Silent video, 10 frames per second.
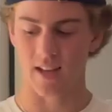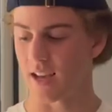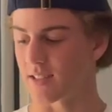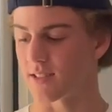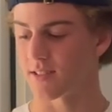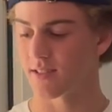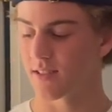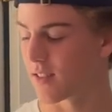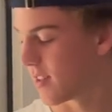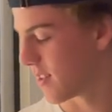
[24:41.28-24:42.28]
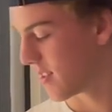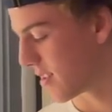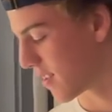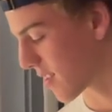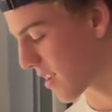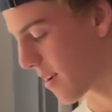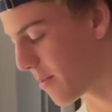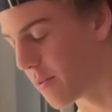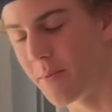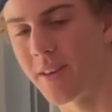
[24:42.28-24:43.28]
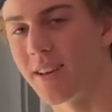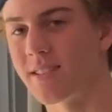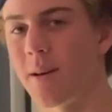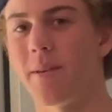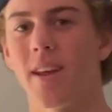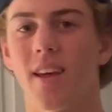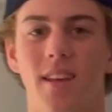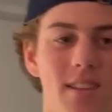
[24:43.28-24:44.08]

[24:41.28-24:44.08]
Guys, comment what made you guys happy today.